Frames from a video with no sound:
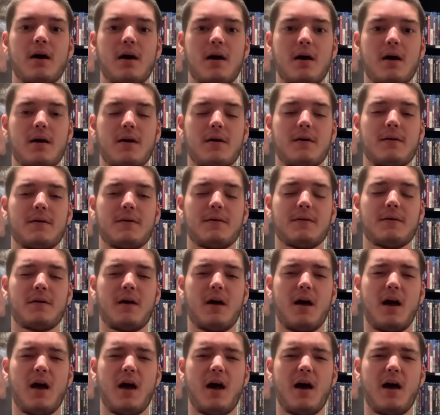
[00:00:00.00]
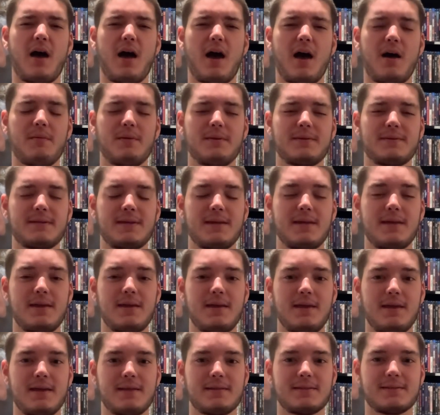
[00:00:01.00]
I would say
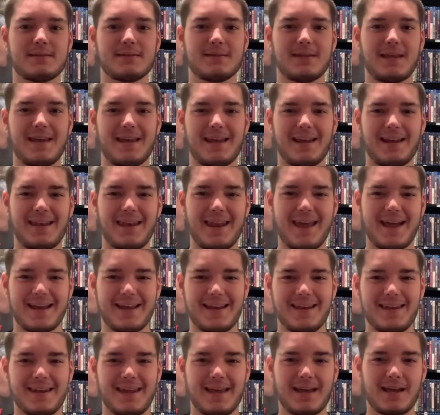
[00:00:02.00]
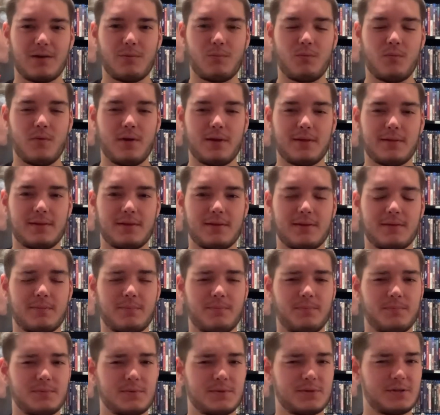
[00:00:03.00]
it's like neck and neck with
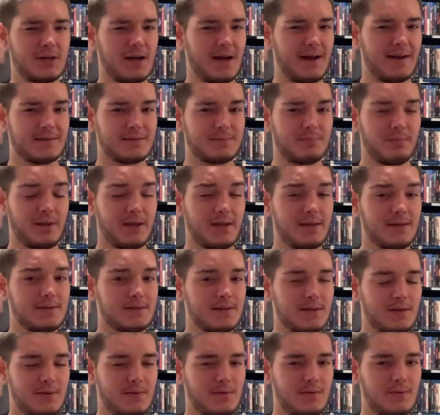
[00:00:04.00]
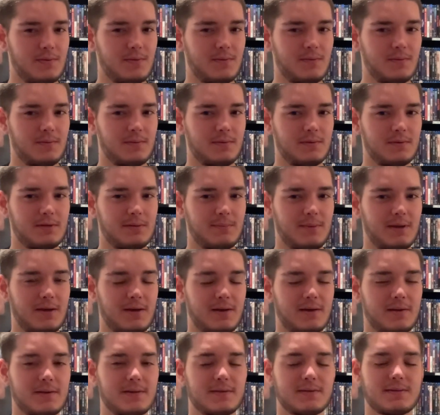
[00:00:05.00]
Child's Play 2, to be
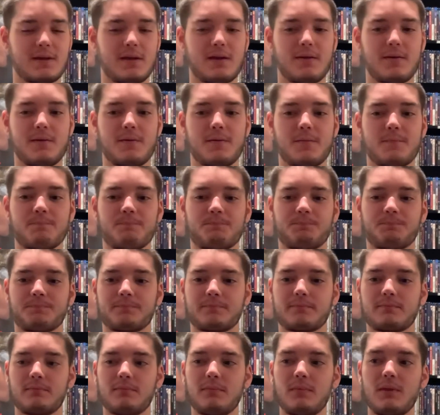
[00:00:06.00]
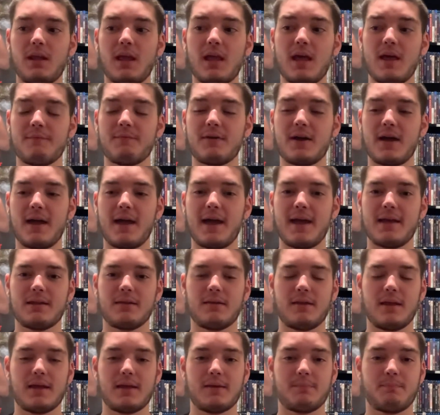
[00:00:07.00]
honest. If I had to
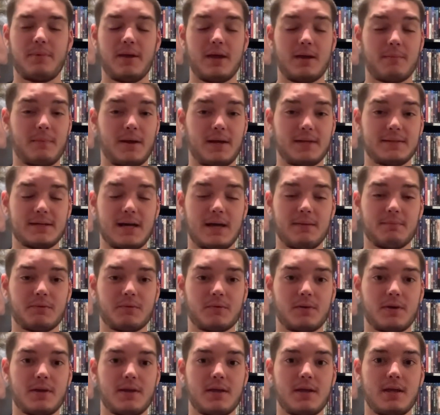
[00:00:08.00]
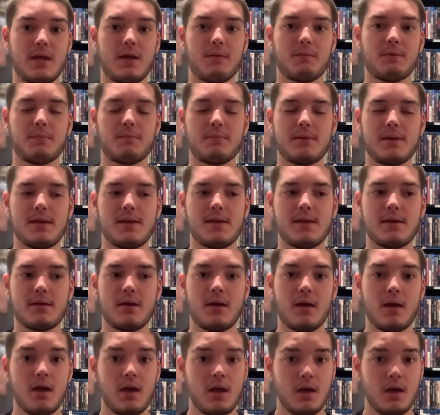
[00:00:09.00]
like pick my top three, it would be